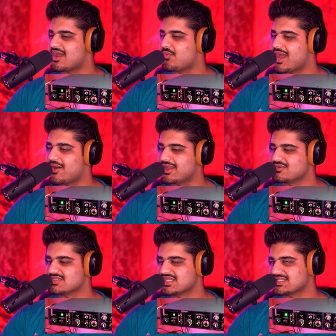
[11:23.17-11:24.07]
Wow,
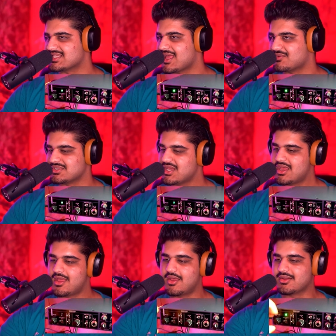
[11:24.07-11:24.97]
interesting sound.
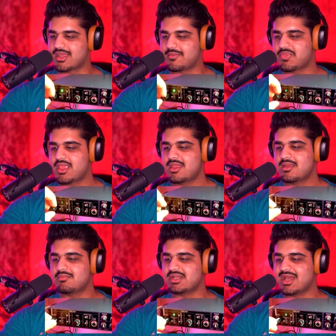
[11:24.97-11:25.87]
Okay,
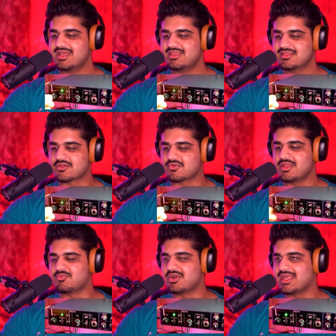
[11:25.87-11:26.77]
but I think the
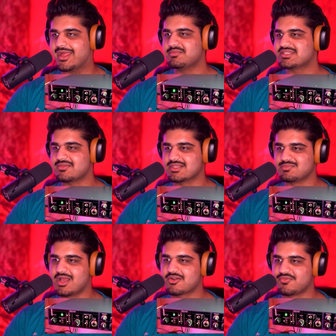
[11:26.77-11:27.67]
cream really helps out this
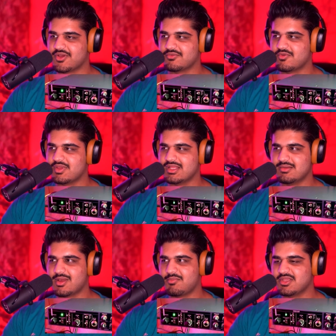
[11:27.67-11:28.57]
microphone, in
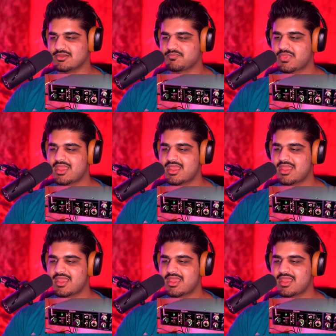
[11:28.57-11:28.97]
my opinion.